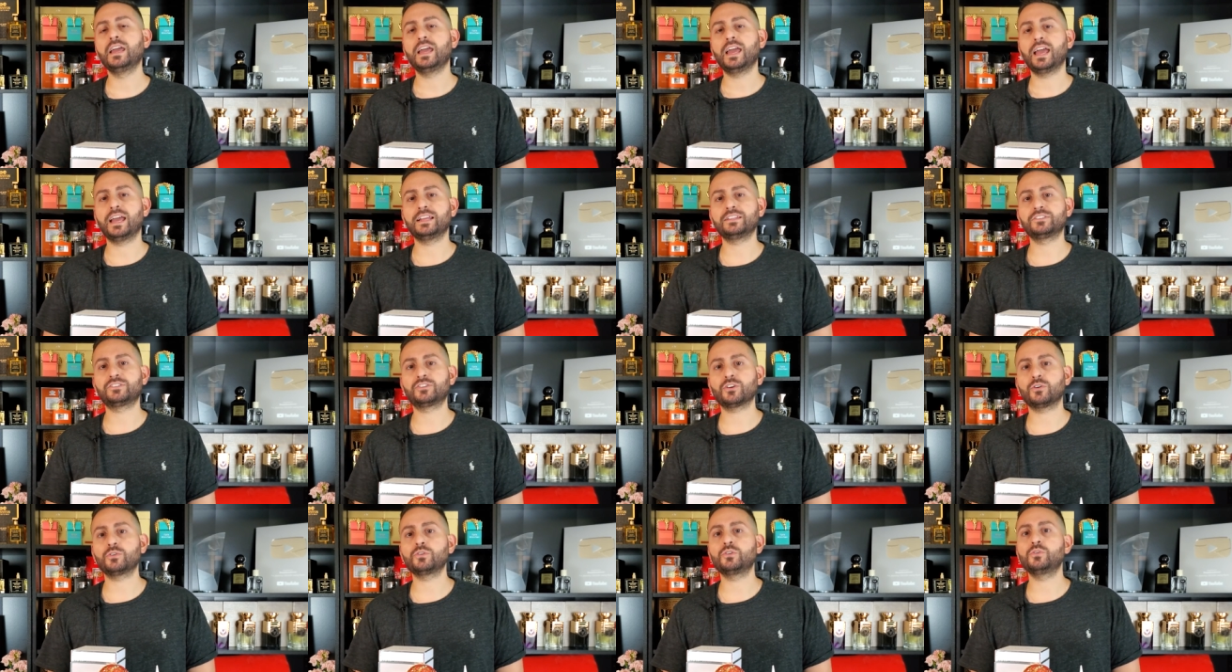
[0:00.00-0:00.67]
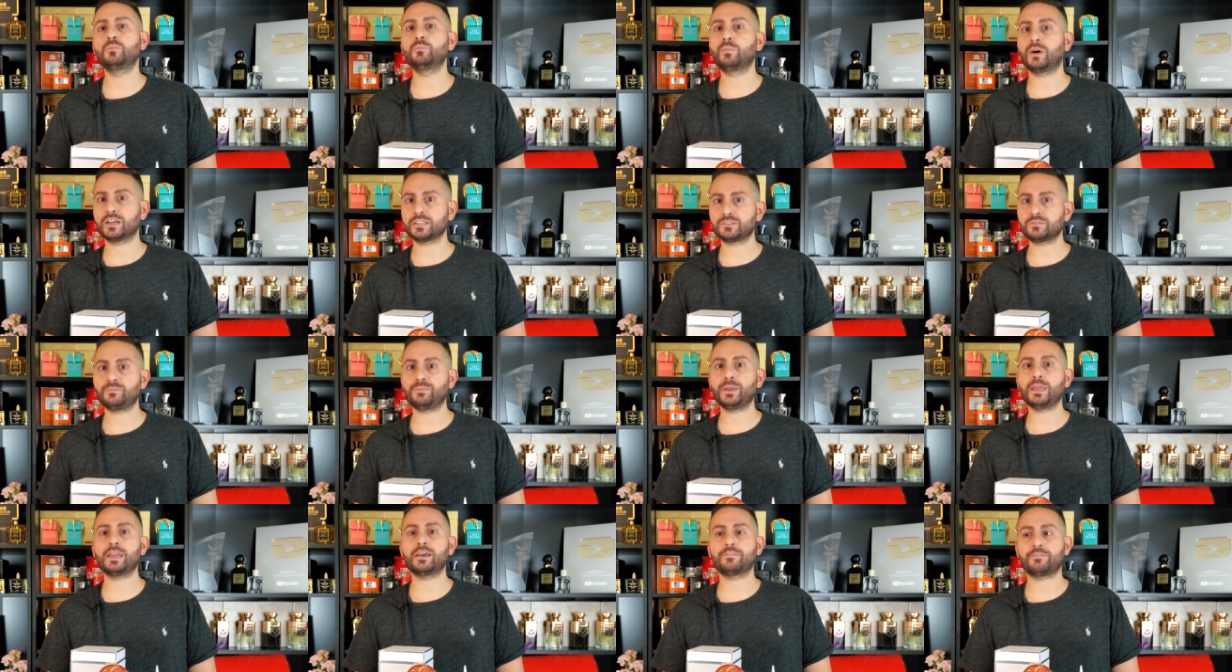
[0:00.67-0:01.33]
And so you must
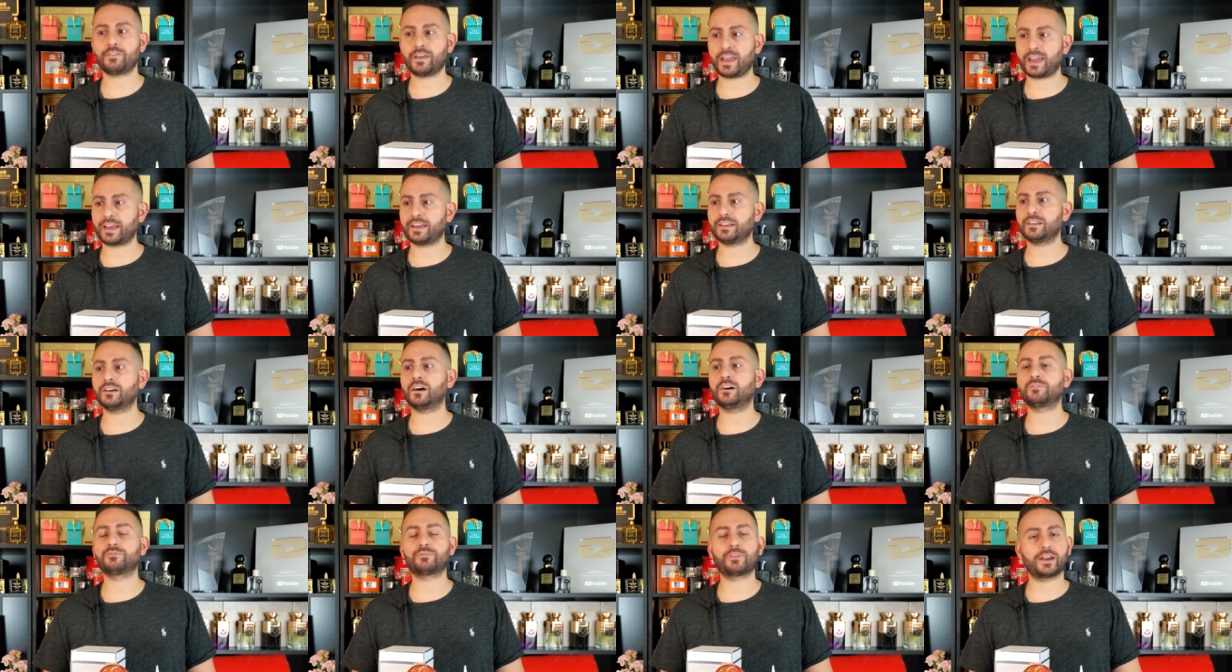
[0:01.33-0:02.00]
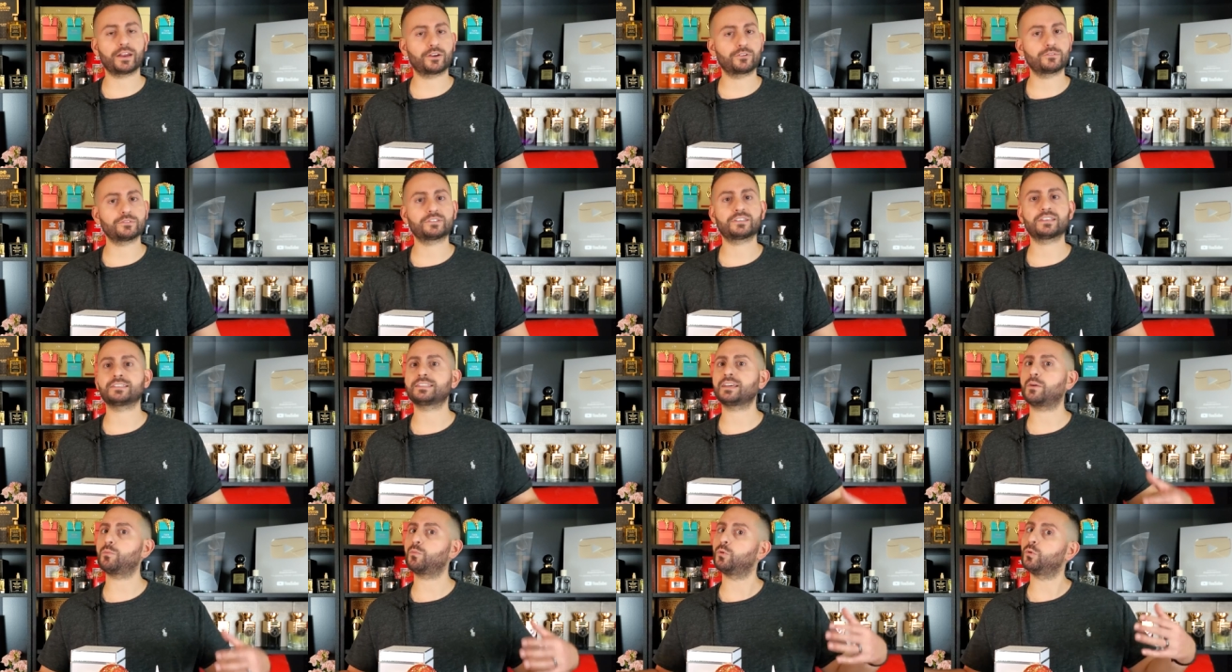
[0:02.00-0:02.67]
be a fan of
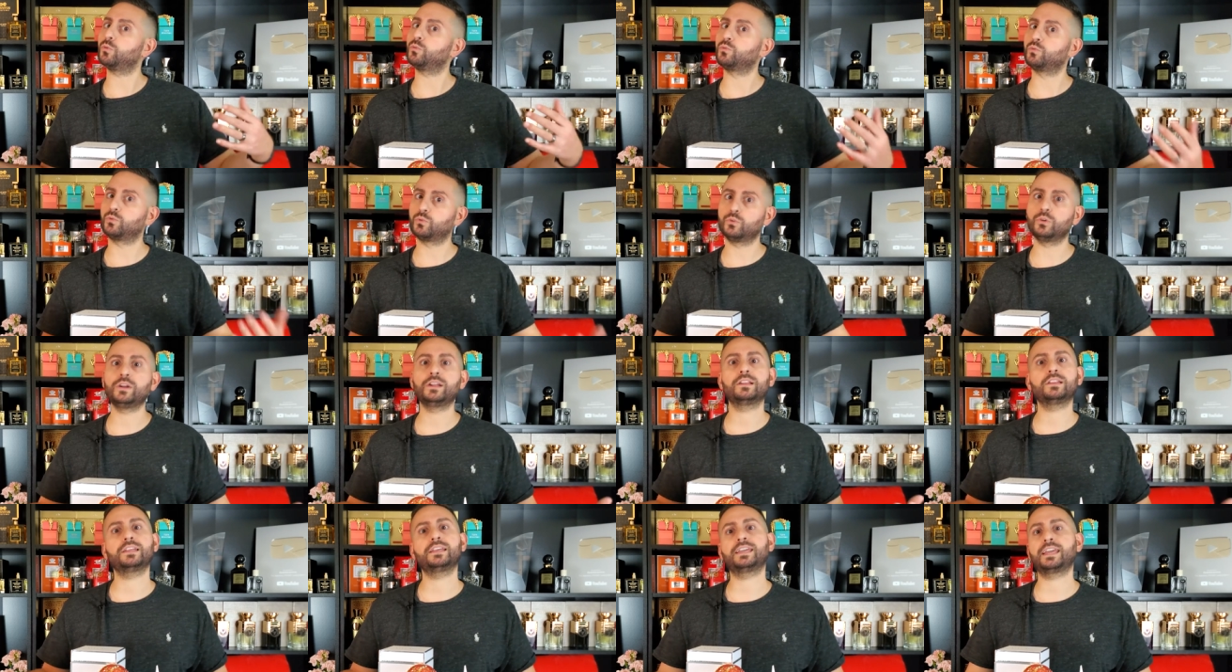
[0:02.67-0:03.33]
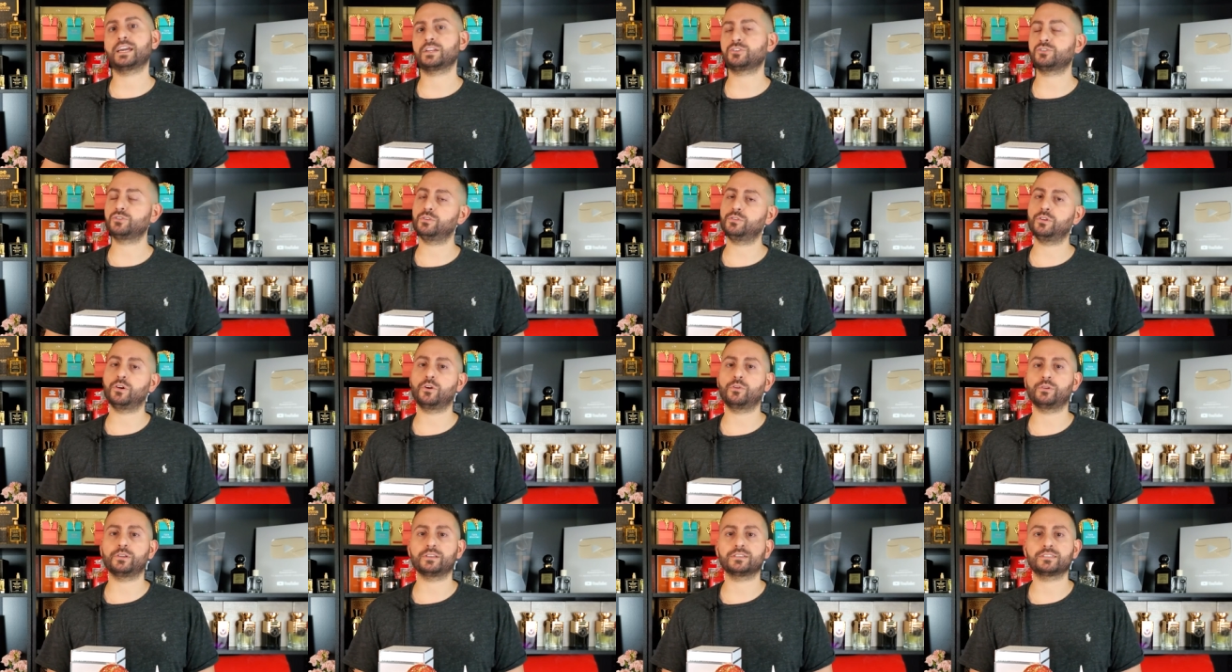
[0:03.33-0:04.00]
fragrances that will really get you
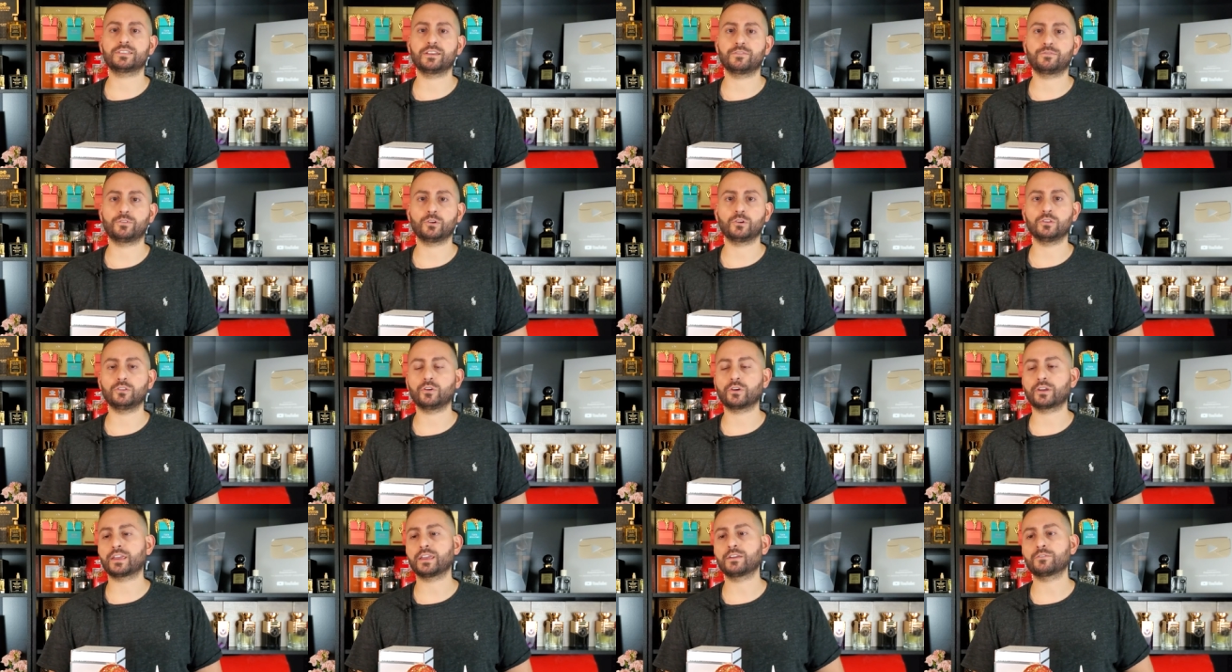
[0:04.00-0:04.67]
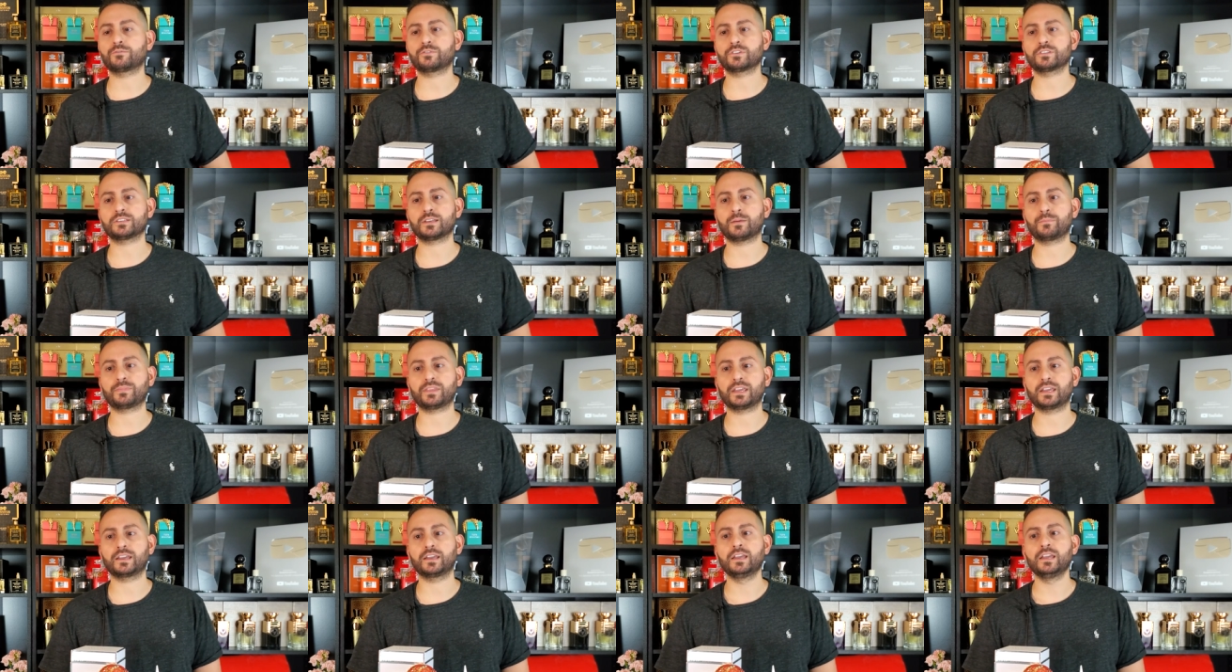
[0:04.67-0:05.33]
noticed. If you're looking for
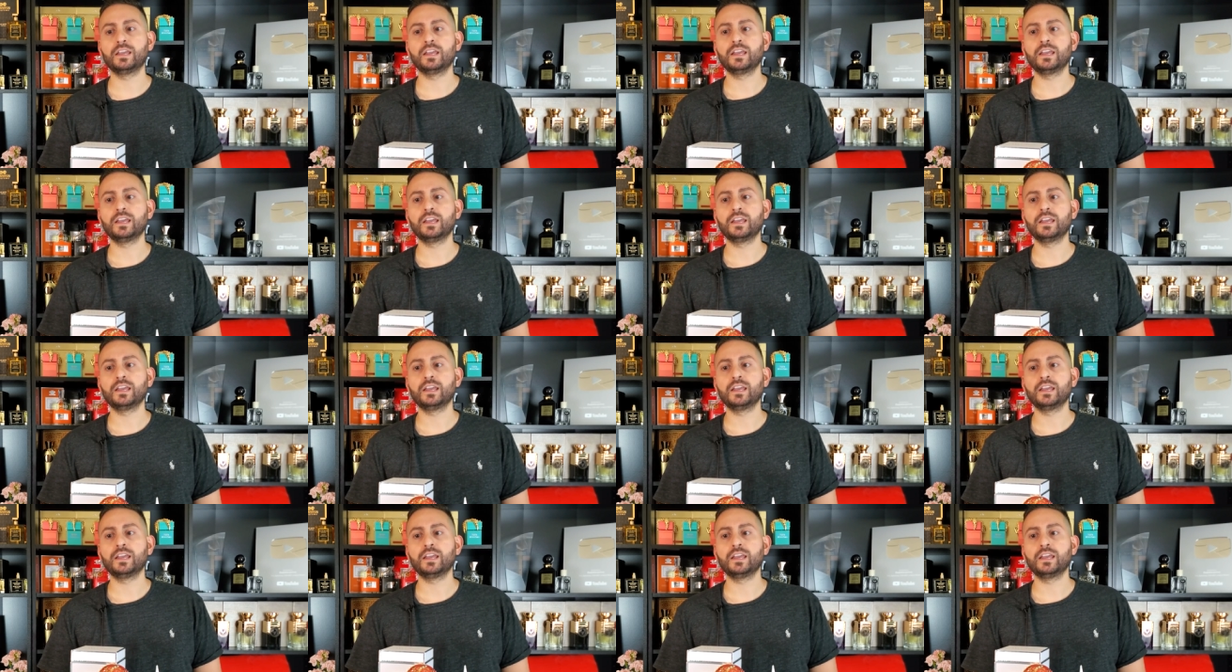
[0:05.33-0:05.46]
something